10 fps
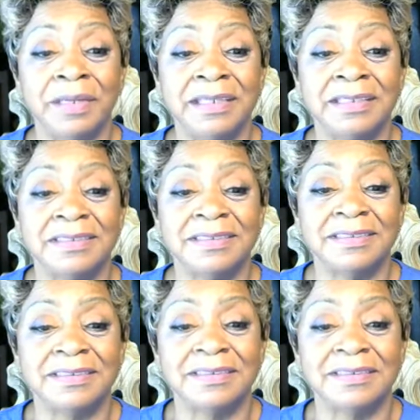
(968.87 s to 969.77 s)
I mean,
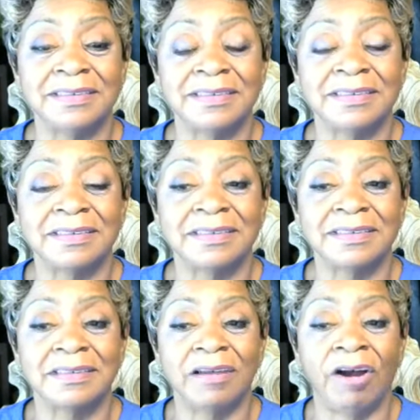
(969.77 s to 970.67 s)

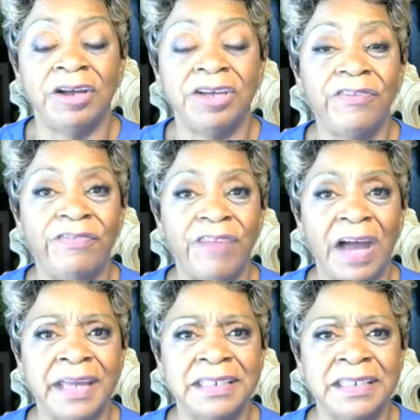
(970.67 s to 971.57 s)
are you
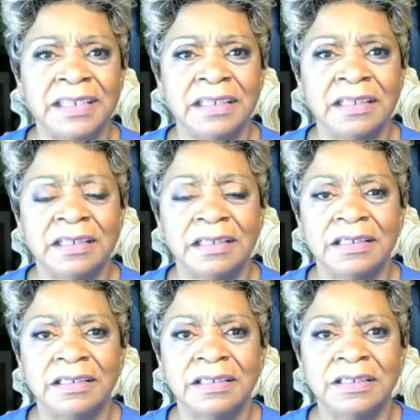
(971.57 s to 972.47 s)
finding
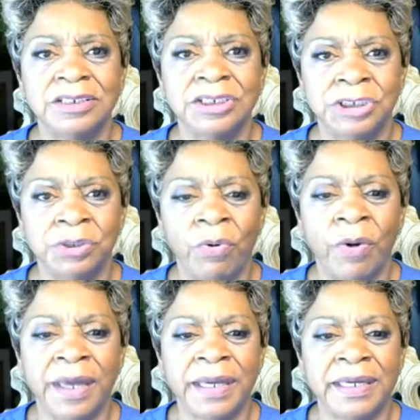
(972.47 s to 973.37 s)

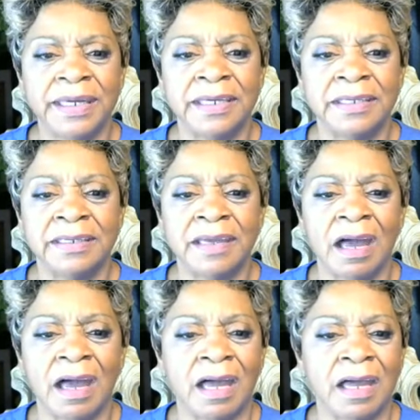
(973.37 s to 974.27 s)
joy
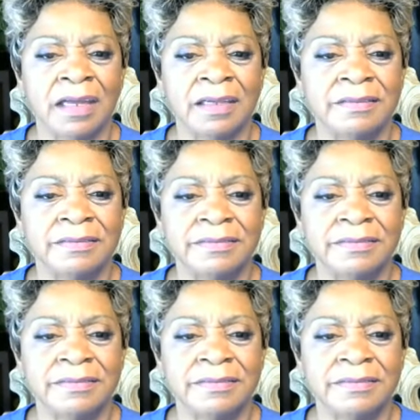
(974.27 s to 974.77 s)
in uh,